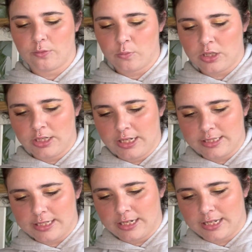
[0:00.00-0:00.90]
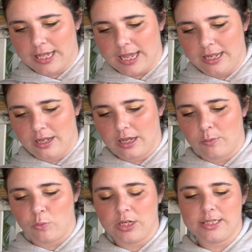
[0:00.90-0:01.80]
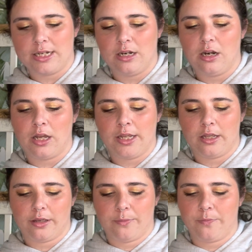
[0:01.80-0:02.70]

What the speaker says: One is in Cake and one is in Like.